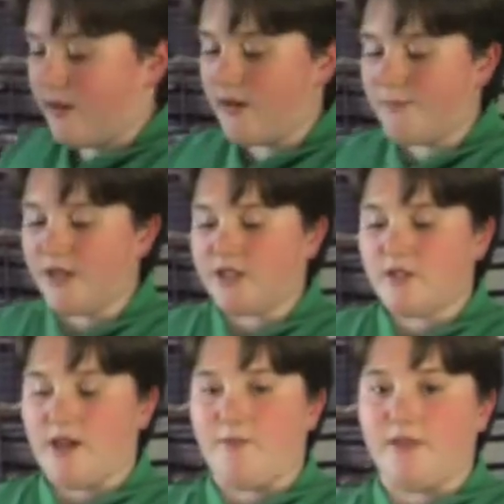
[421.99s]
how I picked
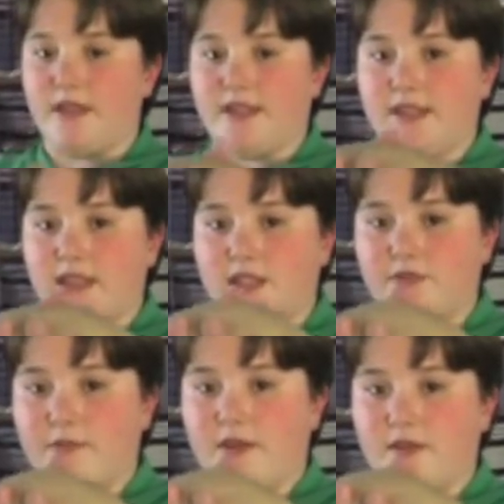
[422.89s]
her up, like this,
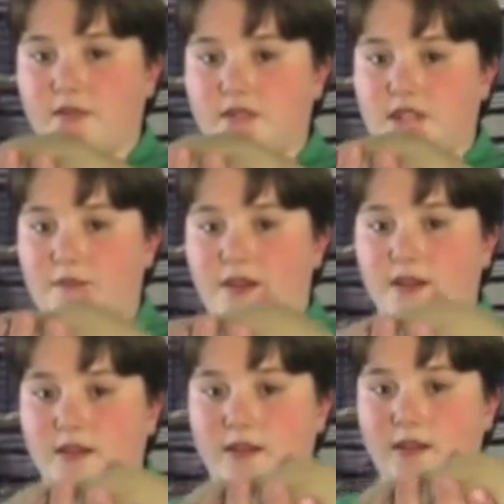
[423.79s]
from under the stomach?
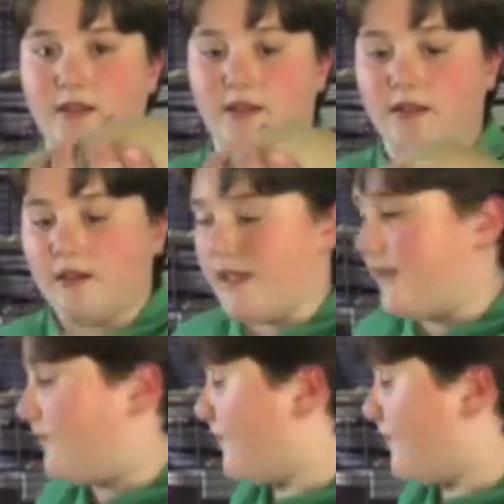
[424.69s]
If